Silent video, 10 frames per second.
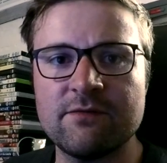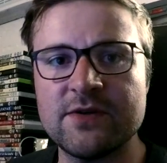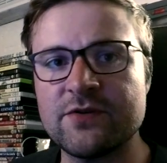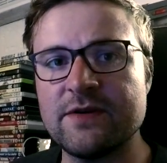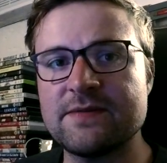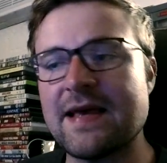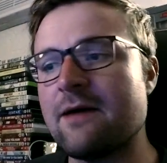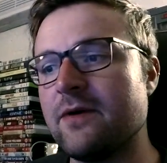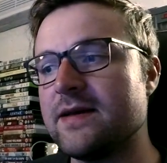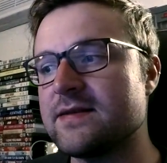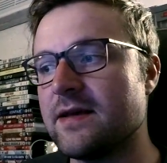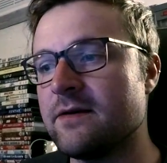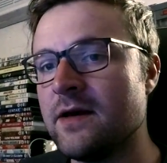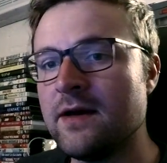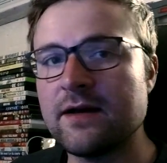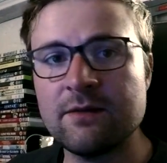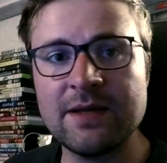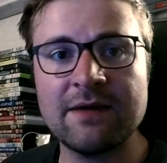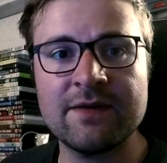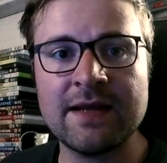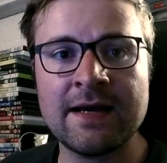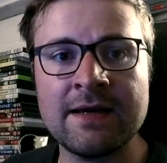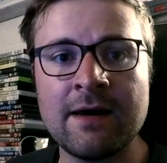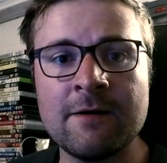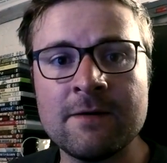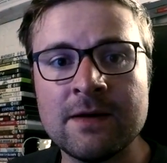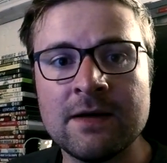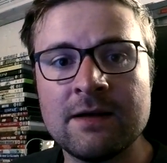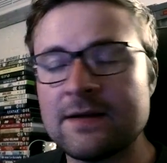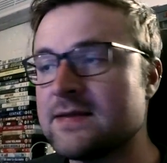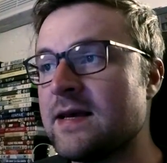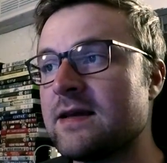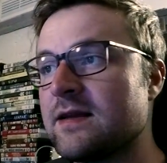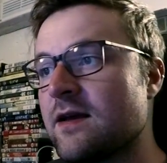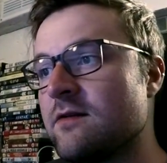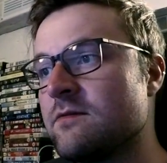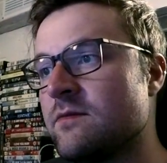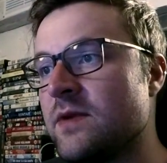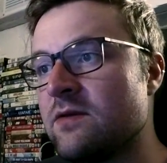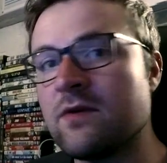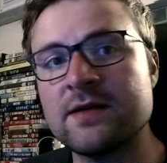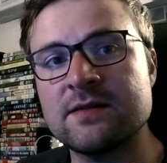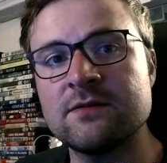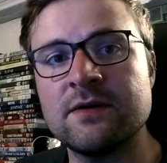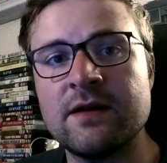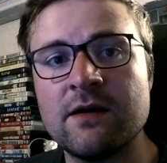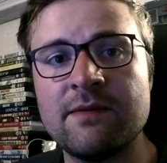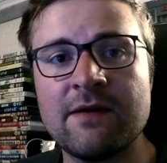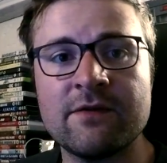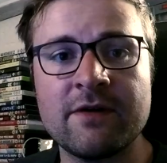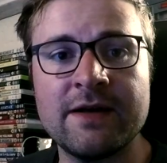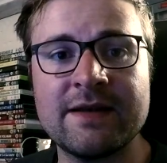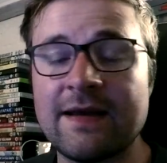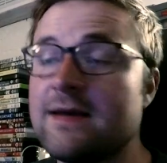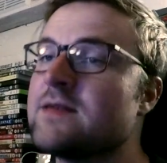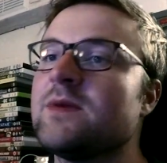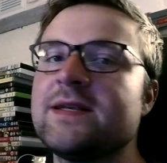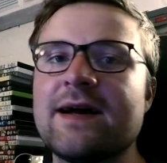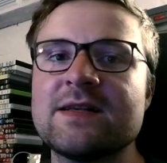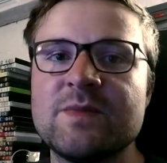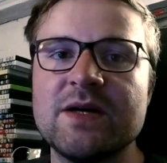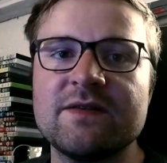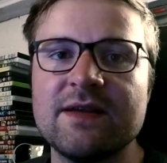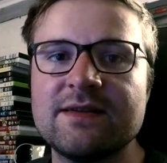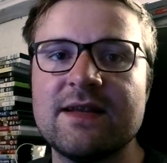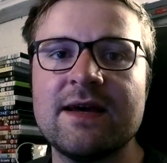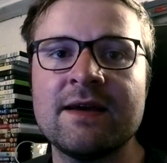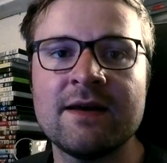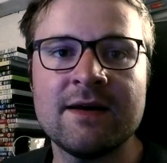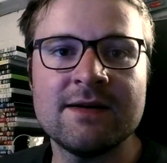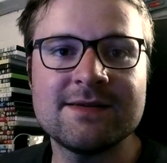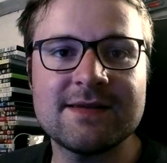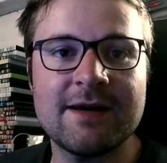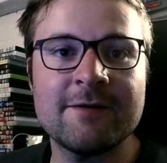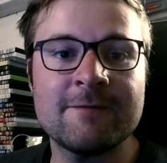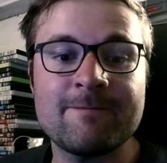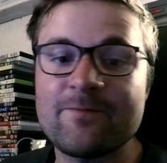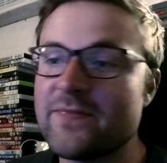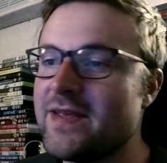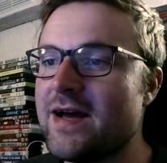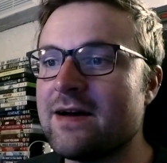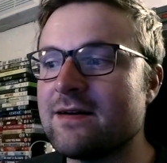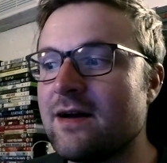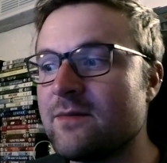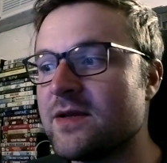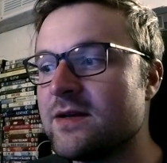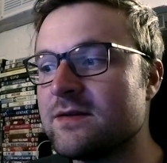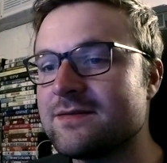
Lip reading: retrieves that way. So going to be giving that a go. Like I say, going to go meet Russell and hopefully have a great day. It is my dad's birthday today, so yeah, I'm gonna